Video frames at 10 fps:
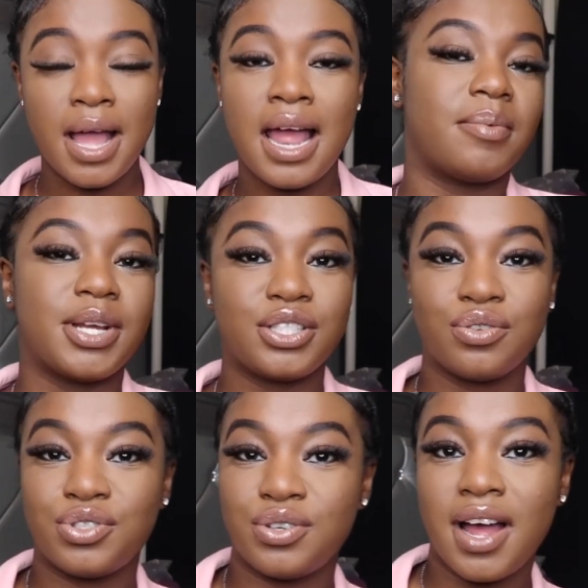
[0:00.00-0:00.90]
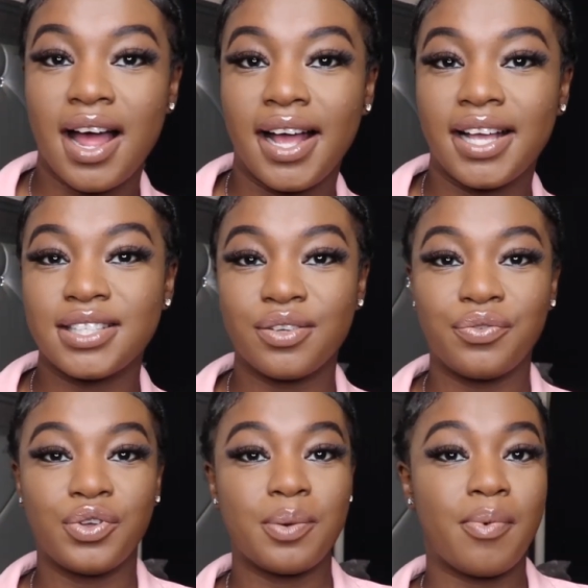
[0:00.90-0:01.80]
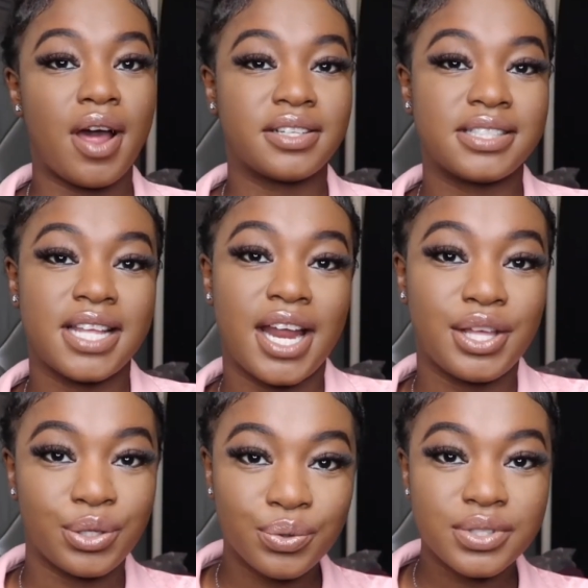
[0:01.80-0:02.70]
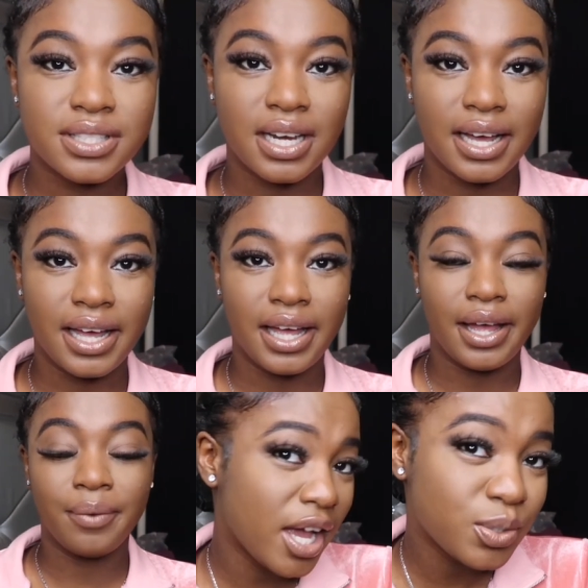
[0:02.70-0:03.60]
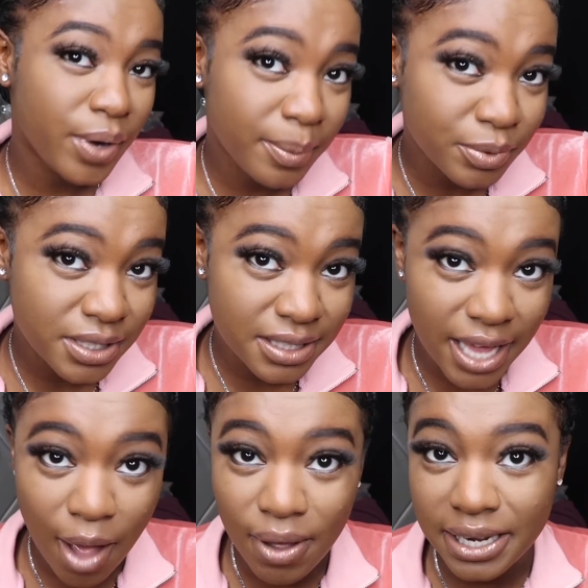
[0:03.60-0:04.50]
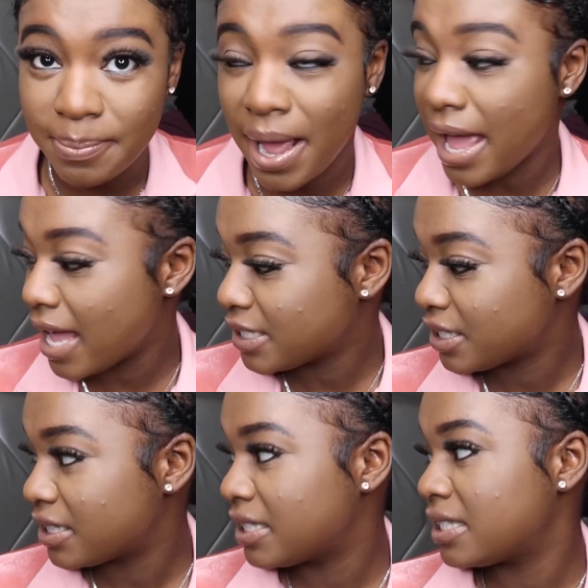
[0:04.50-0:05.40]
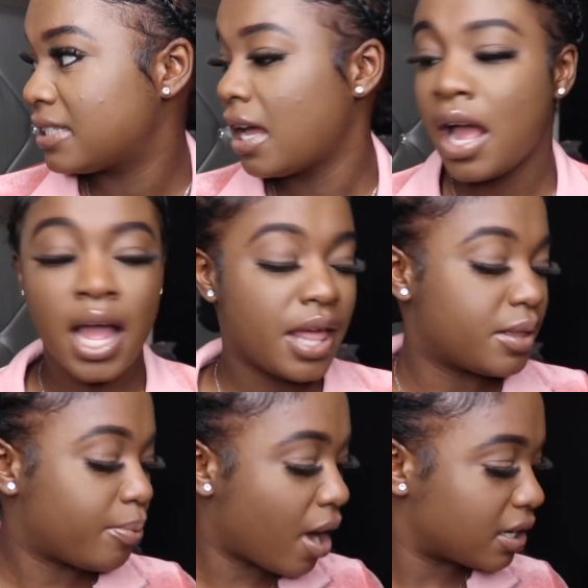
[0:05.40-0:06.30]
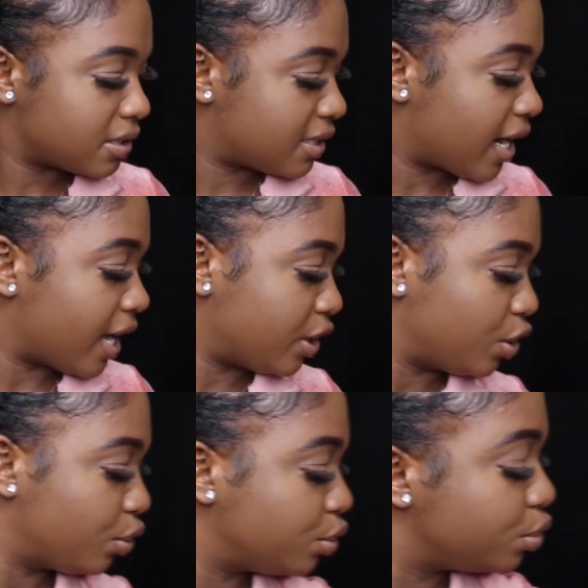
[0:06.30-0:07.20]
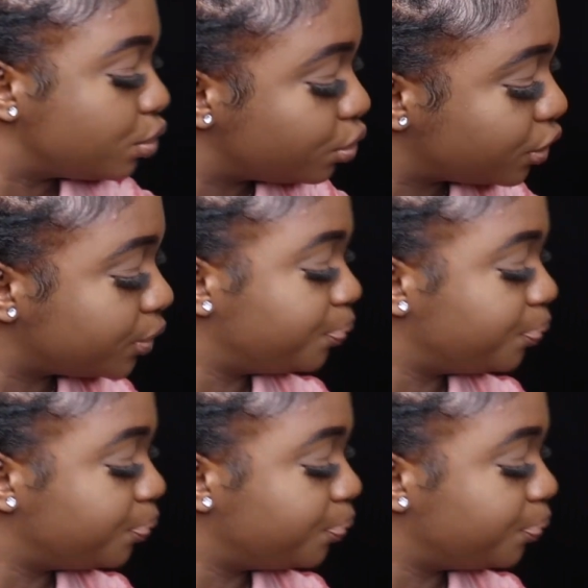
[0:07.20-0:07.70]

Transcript: I showed you guys a few of the products that I used today. You guys were able to see how I lay my edges, the products that I use.